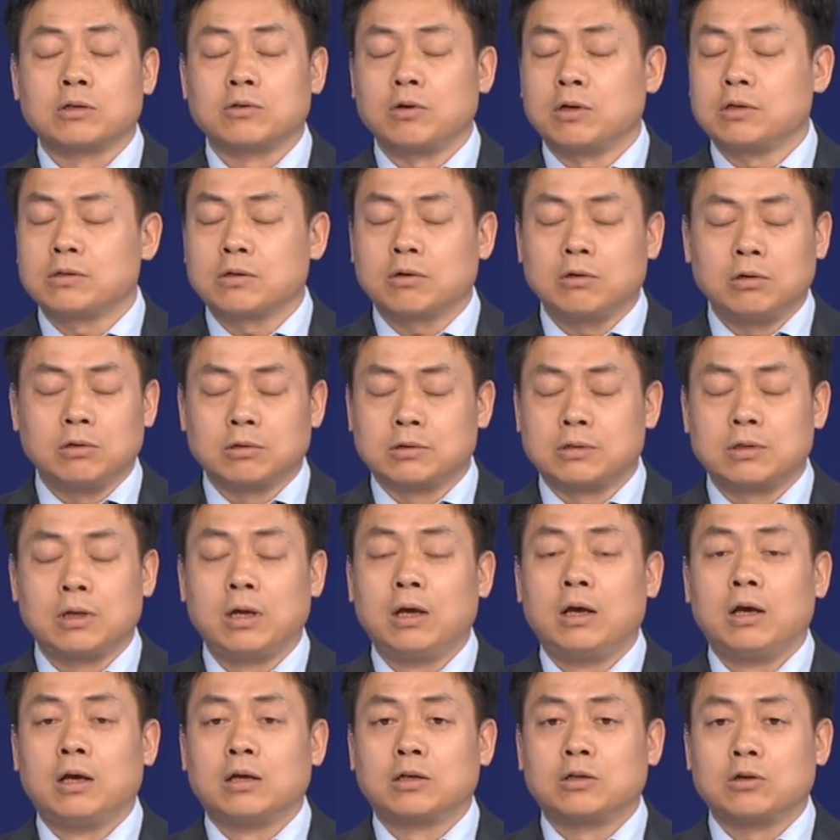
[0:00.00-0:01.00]
So it's good
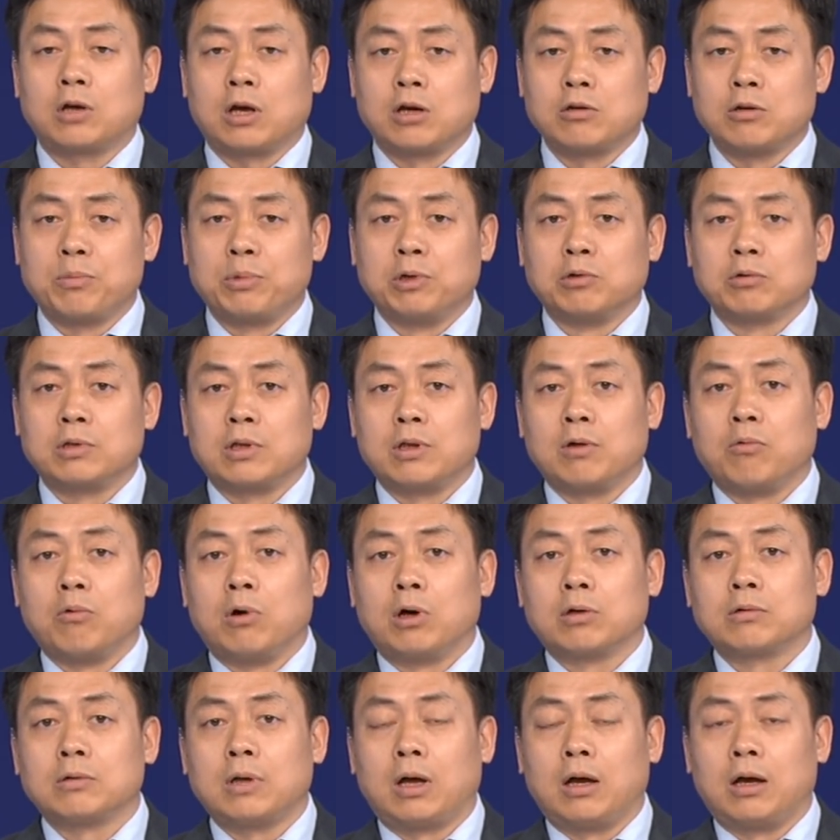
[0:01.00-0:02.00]
to contribute to the
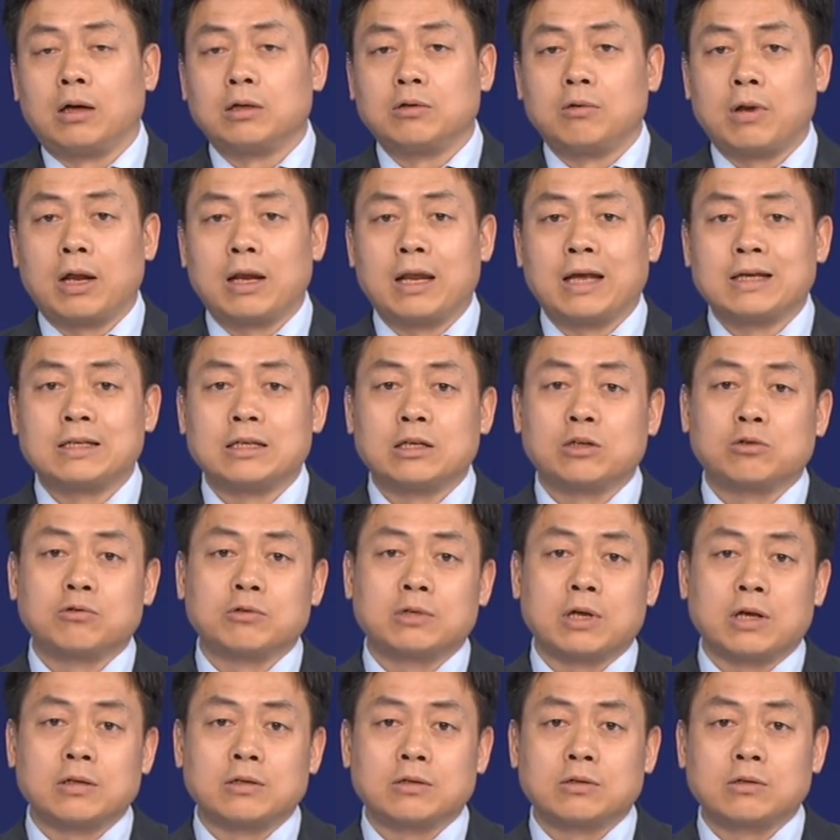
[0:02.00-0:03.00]
World United Nations
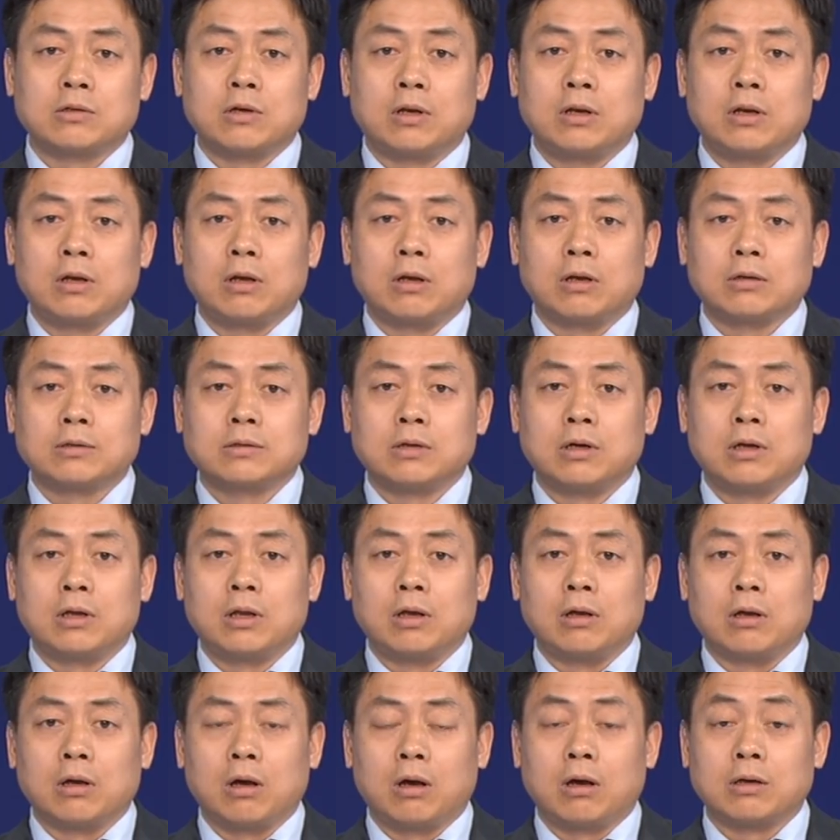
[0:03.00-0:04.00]
2030
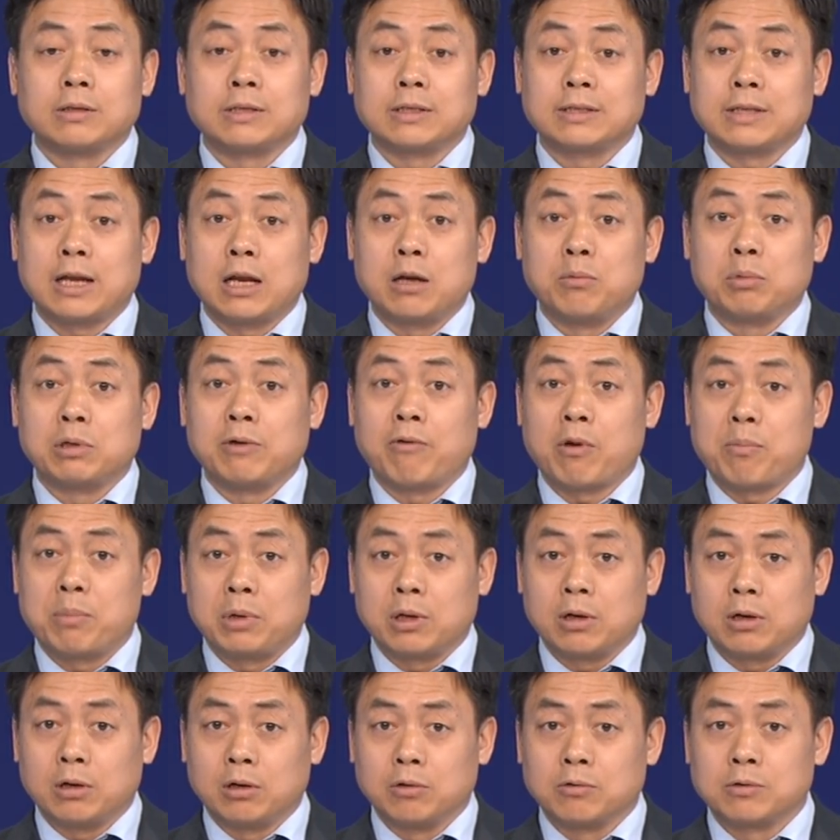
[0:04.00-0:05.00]
Sustainable
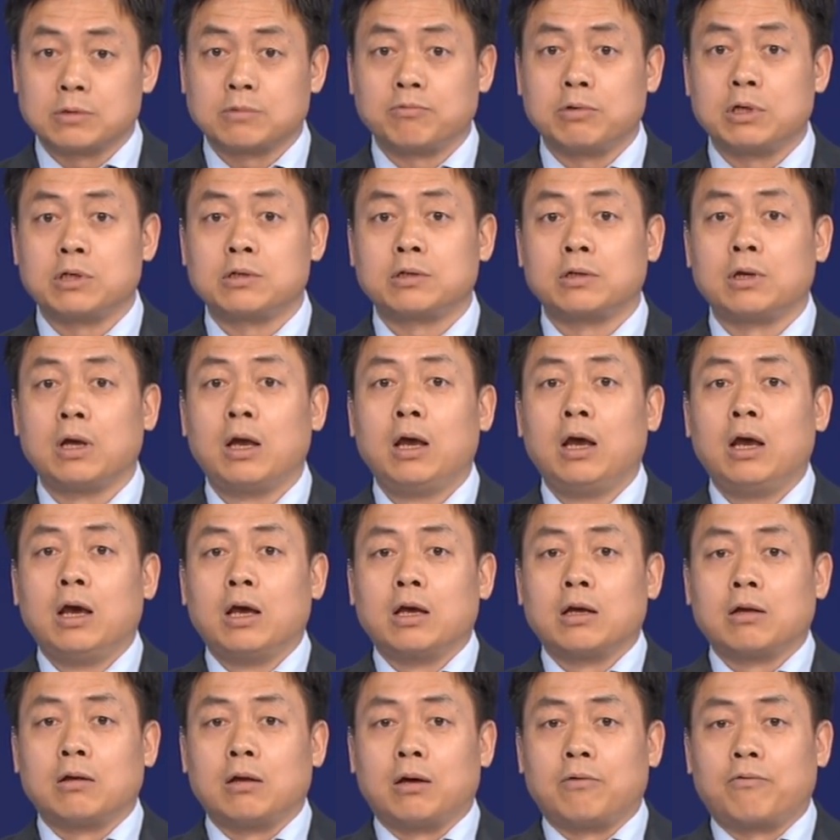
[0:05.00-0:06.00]
Development Goals, which
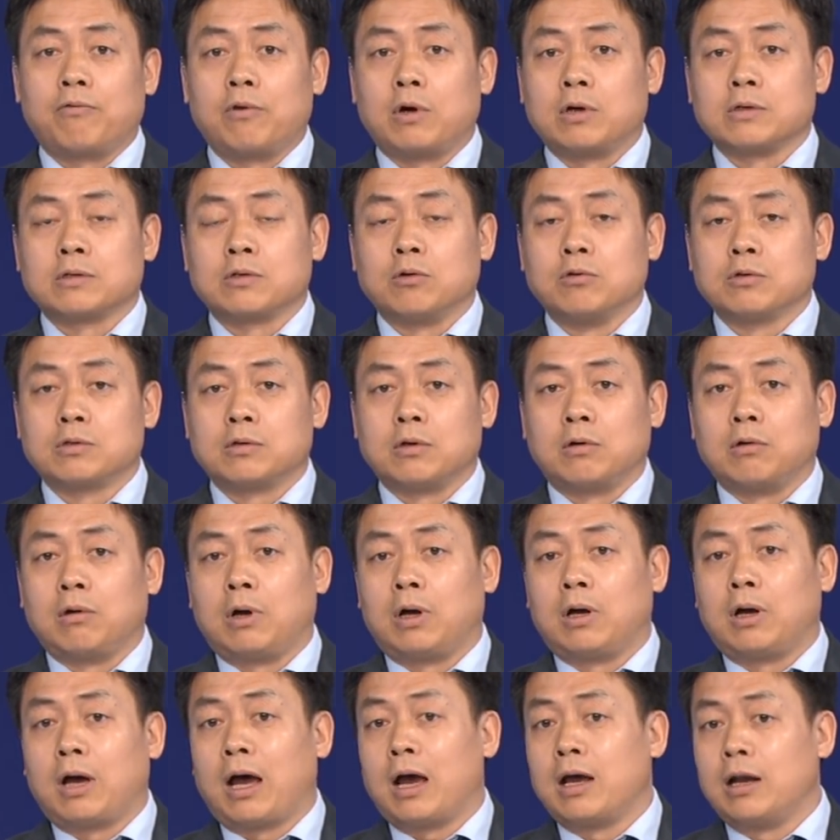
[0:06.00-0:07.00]
France also
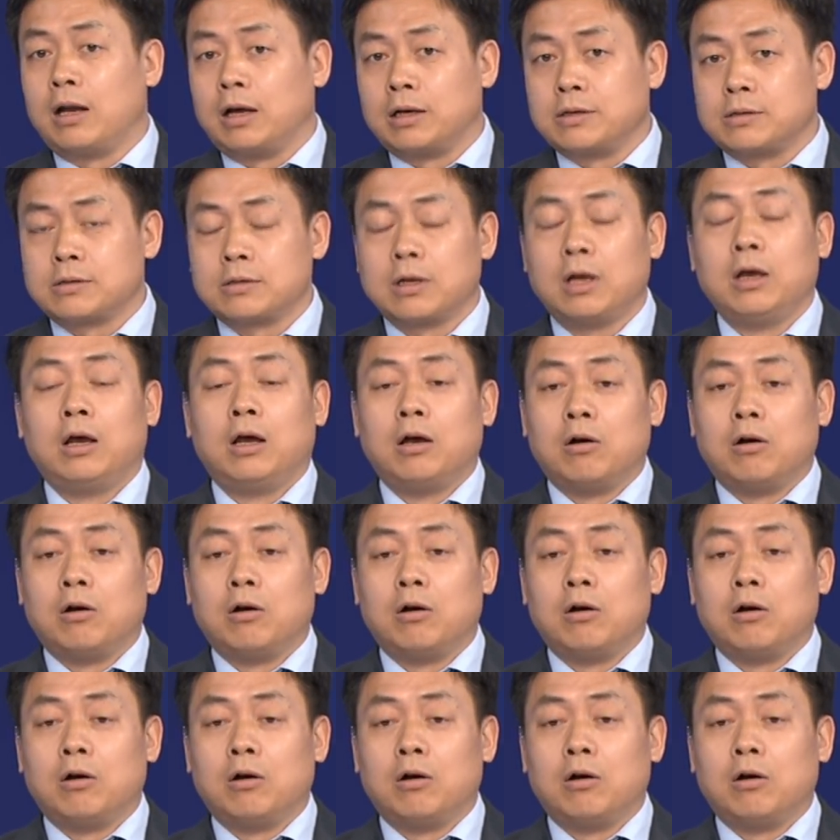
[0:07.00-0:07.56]
highlights.